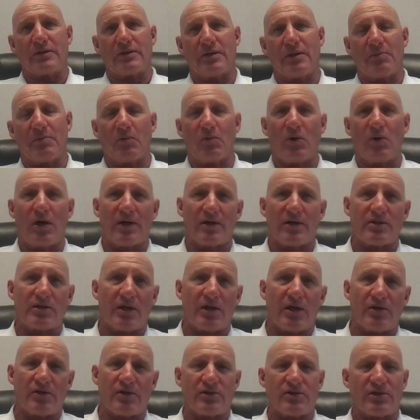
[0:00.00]
Number one, it's an
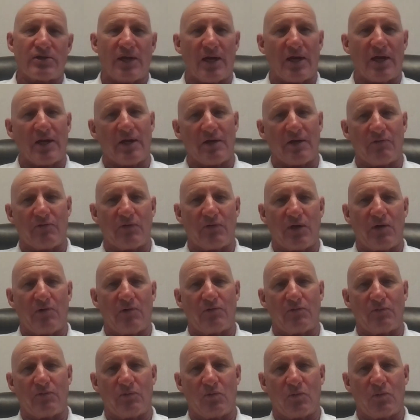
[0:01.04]
understanding of